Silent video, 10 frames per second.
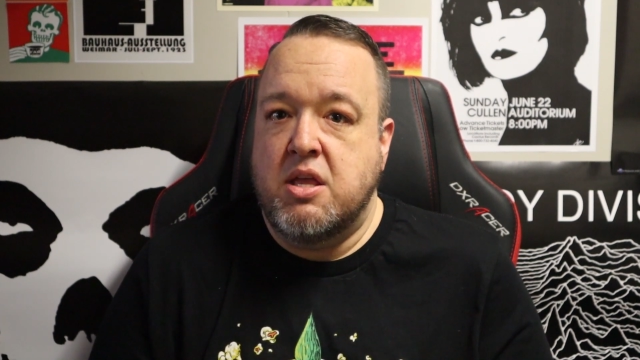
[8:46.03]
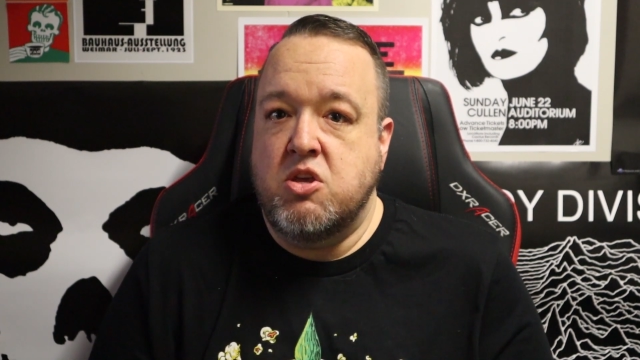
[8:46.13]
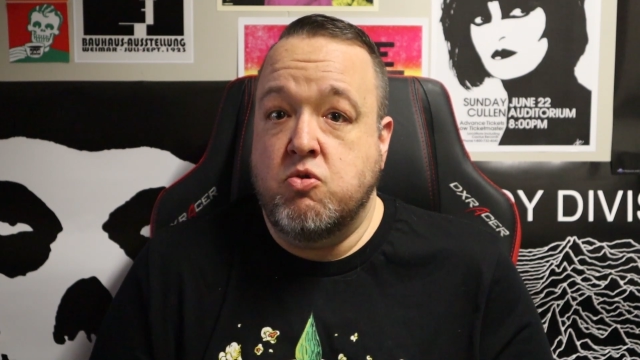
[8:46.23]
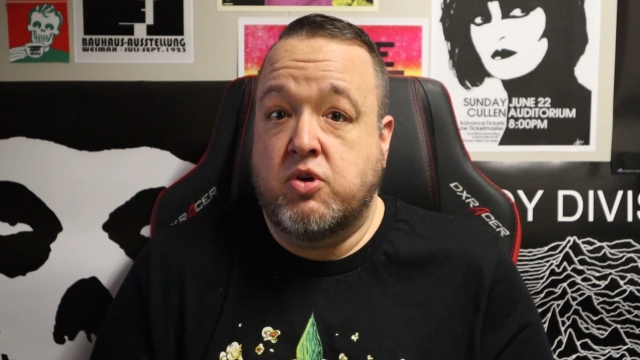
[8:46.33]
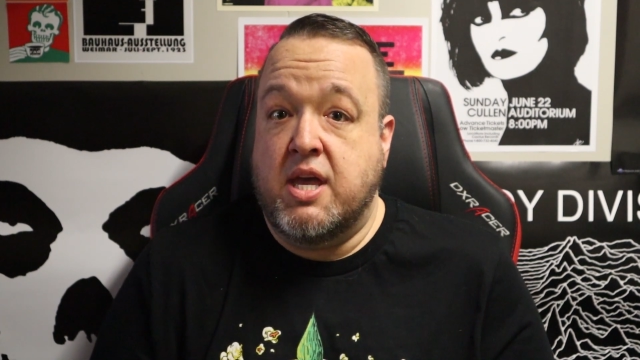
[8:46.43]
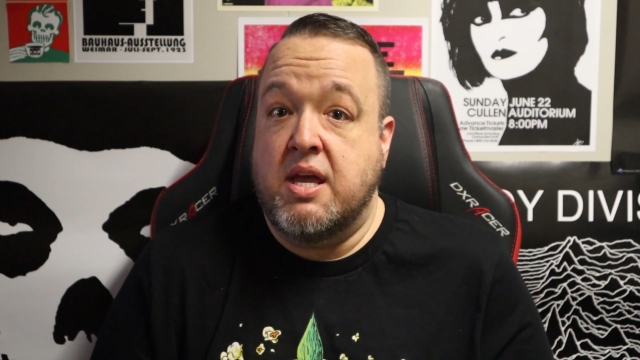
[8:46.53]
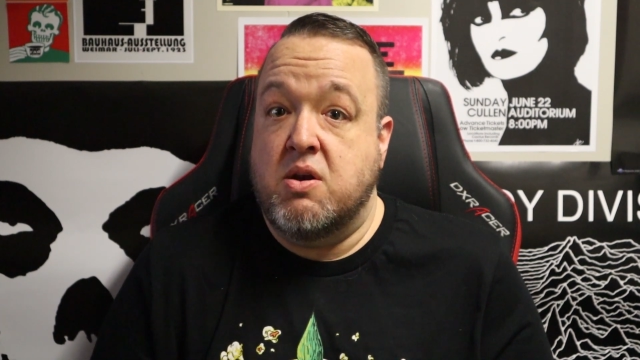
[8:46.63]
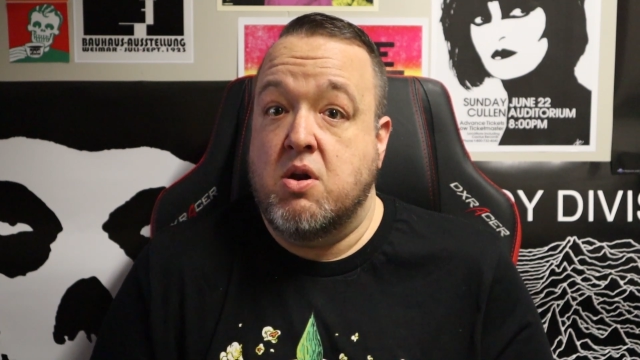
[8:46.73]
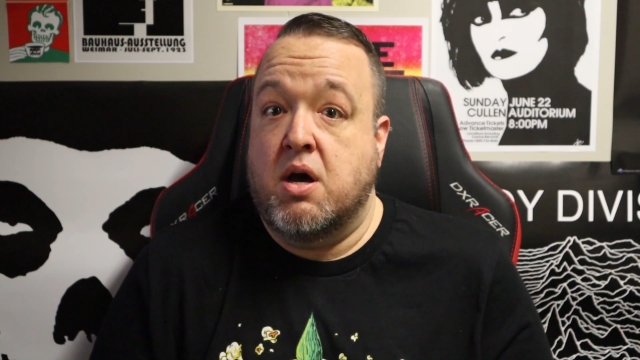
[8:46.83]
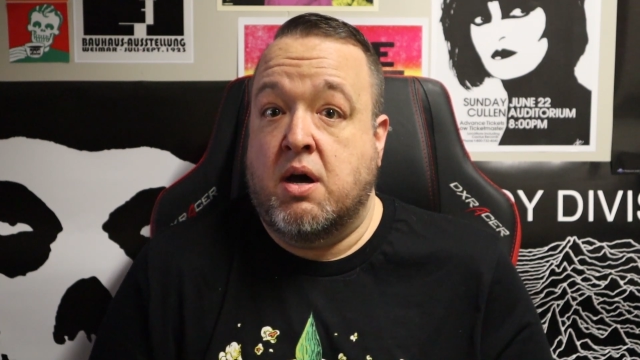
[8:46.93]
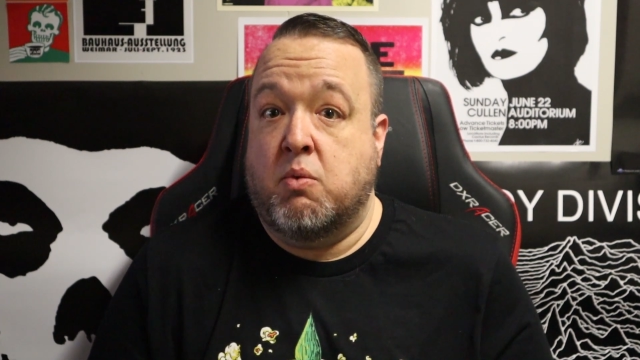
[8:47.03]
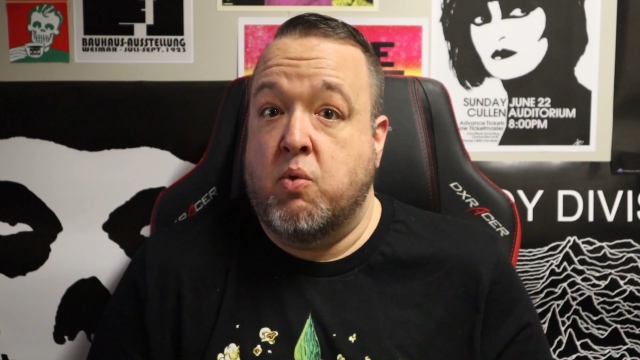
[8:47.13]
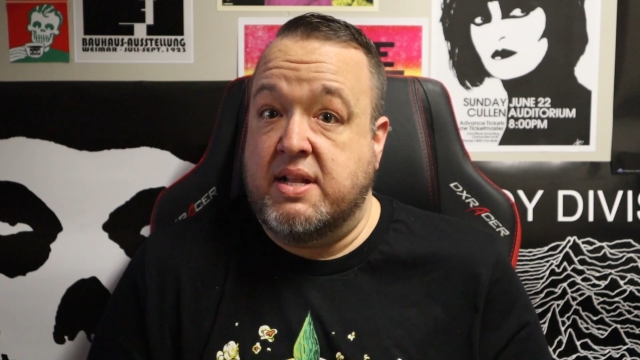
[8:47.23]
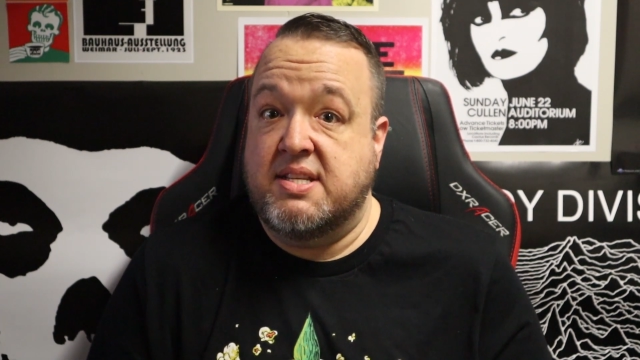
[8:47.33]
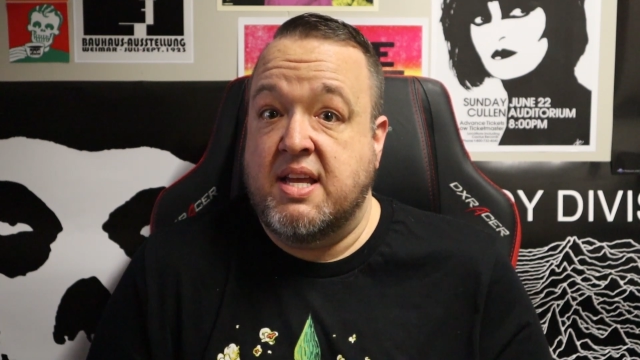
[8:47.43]
You can
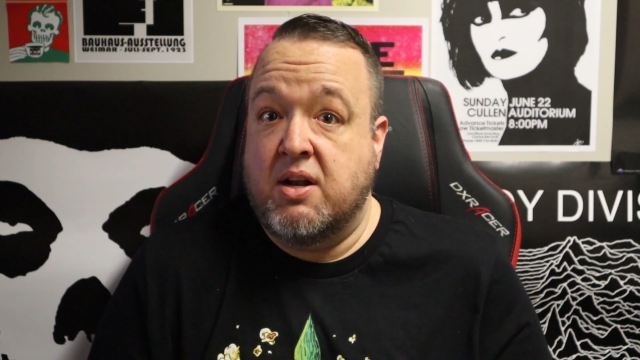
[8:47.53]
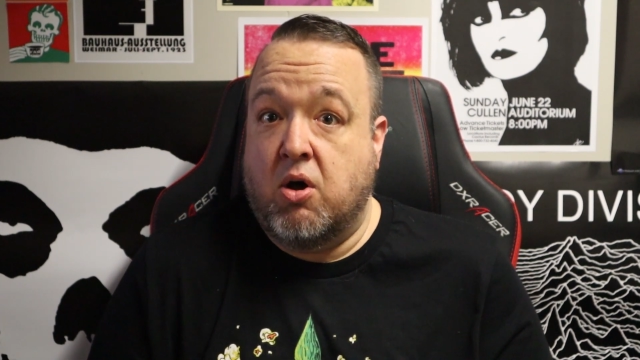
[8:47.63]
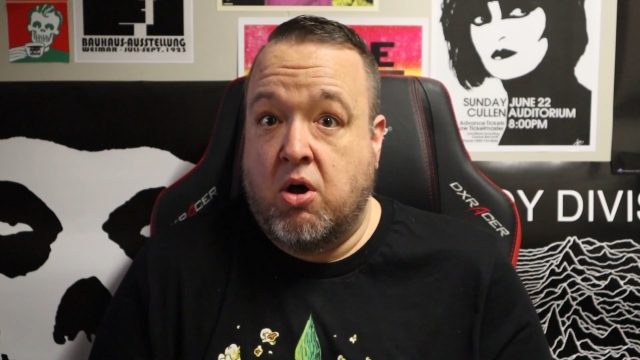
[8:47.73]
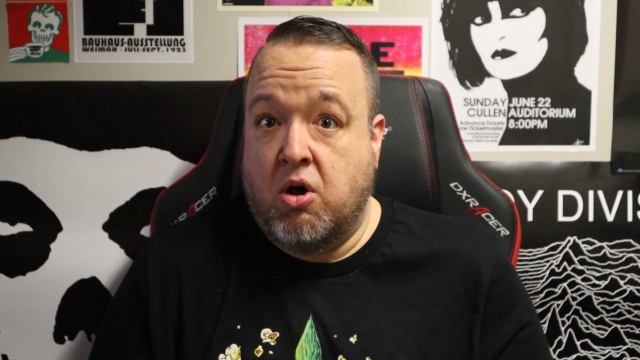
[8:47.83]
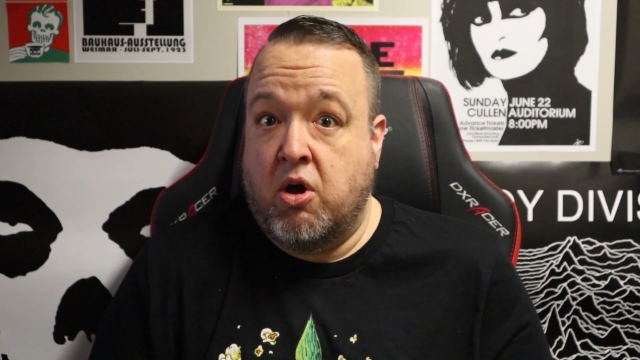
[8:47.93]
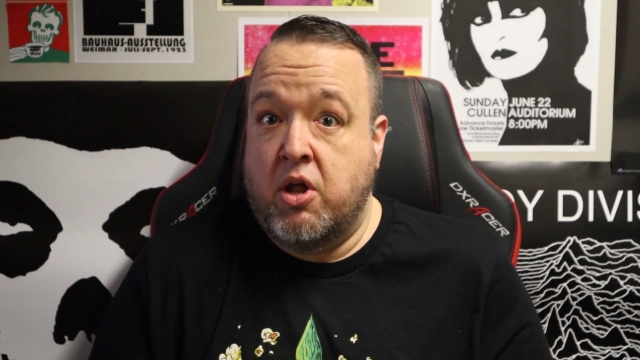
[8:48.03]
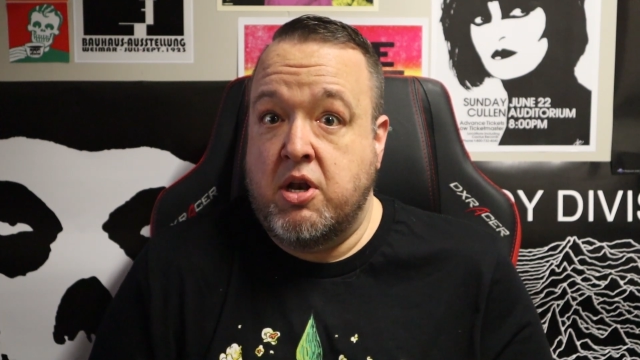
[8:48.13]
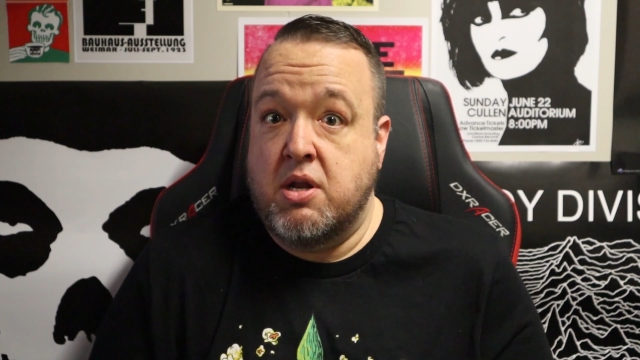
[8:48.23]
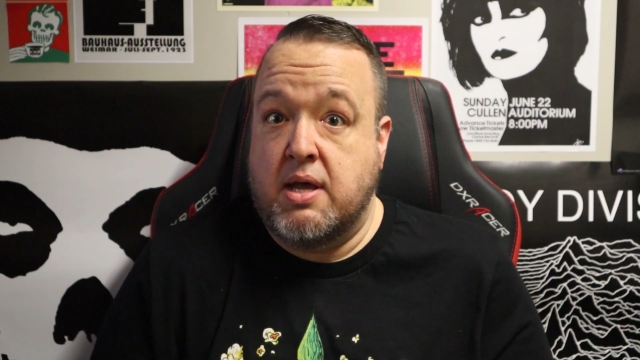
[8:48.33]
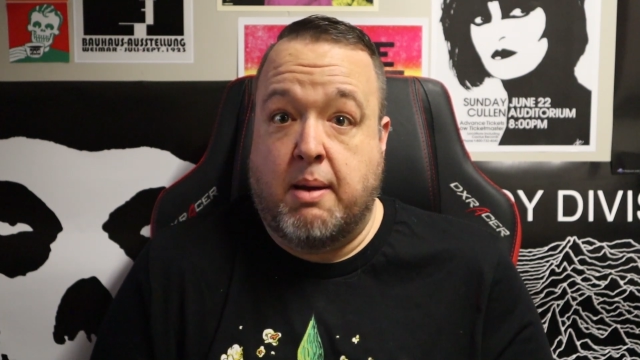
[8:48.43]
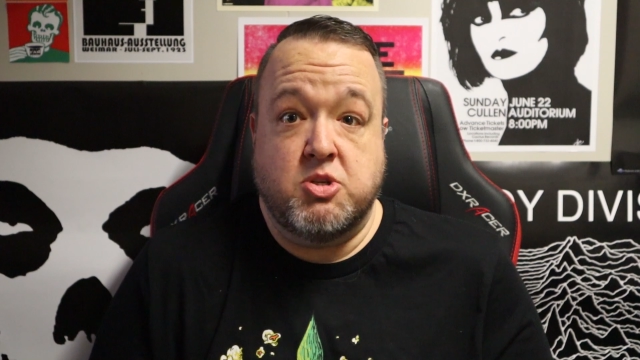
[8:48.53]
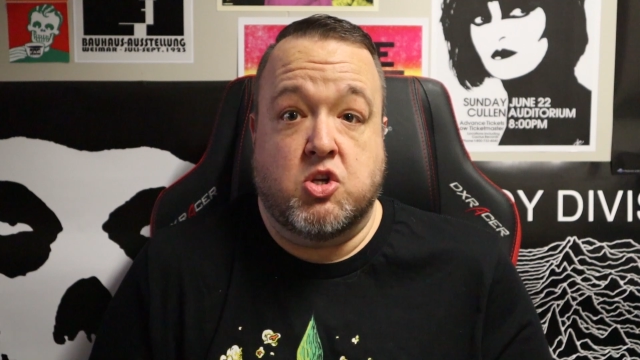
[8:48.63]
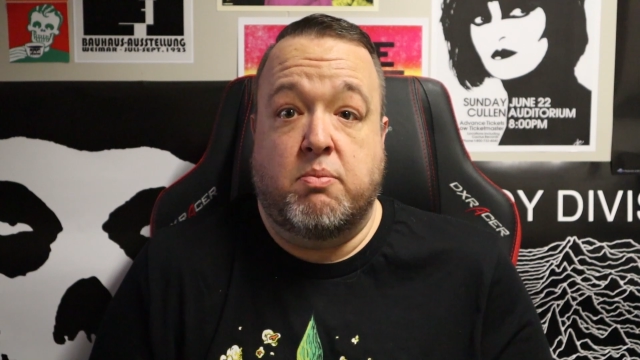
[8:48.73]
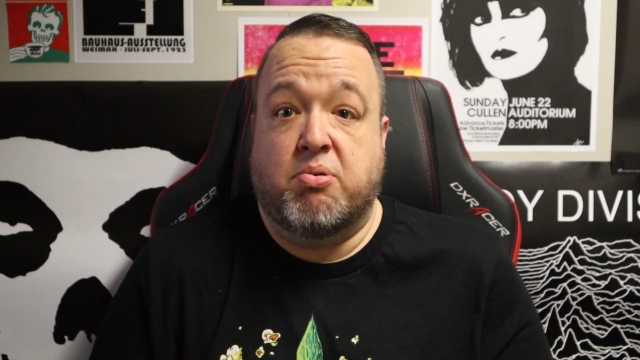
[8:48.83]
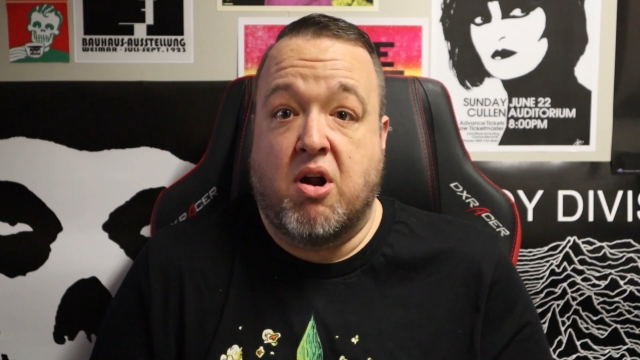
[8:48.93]
rent it on
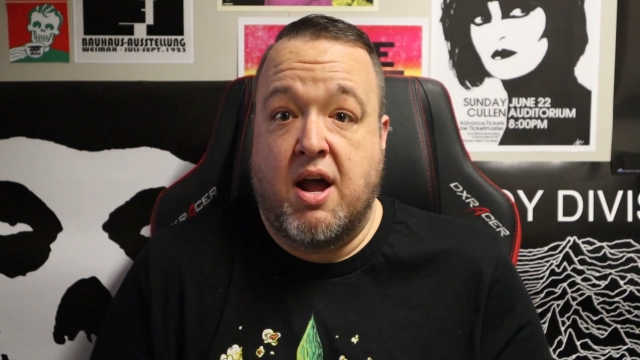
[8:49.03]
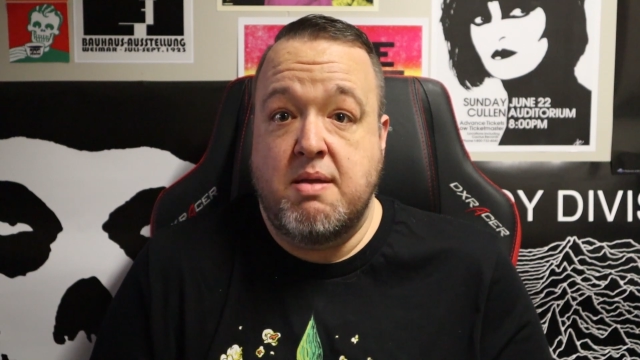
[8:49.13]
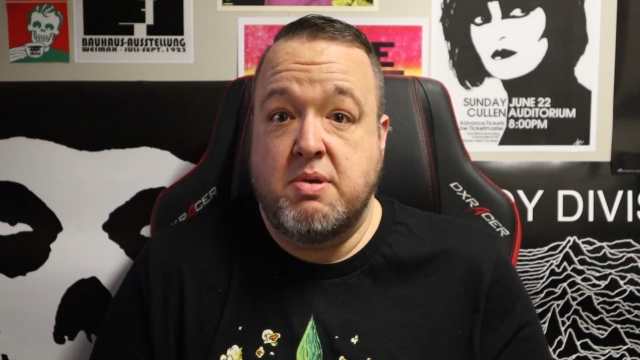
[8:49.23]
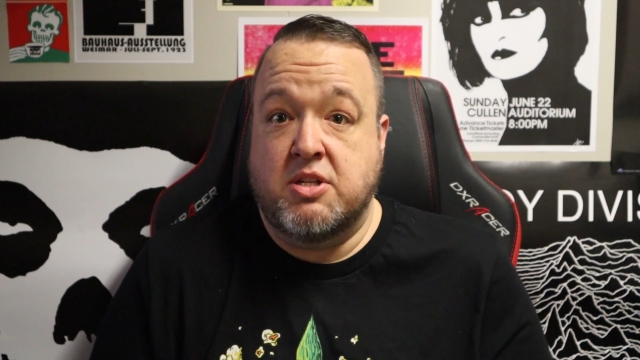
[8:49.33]
Amazon Prime.